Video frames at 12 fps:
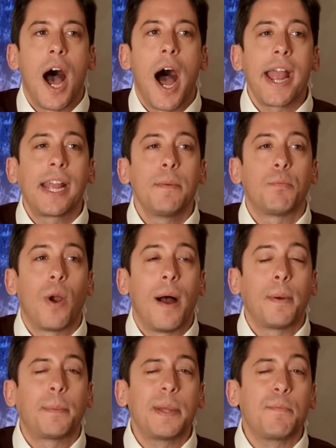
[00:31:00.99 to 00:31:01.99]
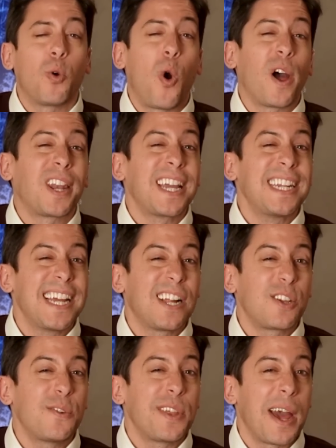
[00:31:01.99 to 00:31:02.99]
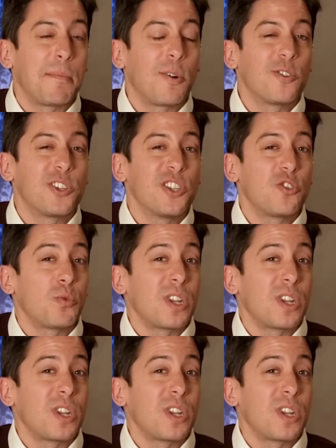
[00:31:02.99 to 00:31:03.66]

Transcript: I can probably broadly tell you that person's